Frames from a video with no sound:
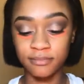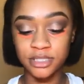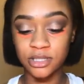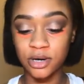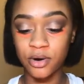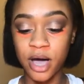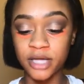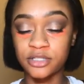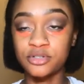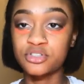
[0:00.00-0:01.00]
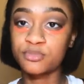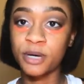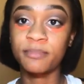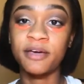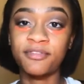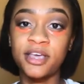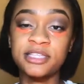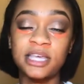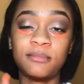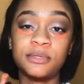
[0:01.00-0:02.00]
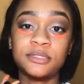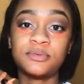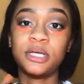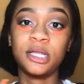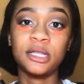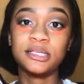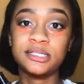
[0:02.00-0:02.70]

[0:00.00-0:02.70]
so I do spray my face in between